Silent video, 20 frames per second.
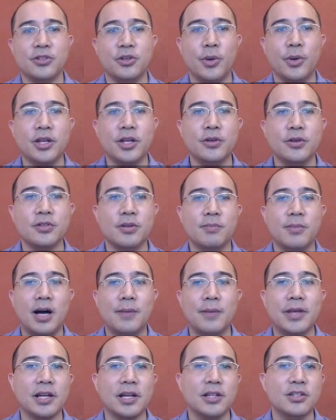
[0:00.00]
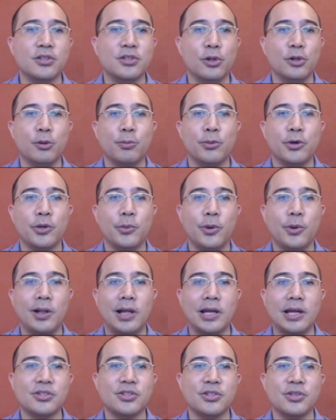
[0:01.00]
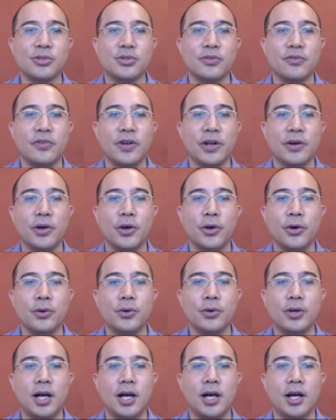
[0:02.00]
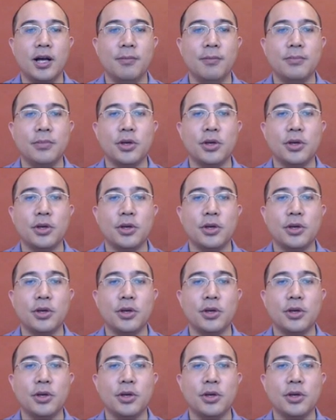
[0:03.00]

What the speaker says: so you want to use a mob that can solo pretty well. I just use Vero.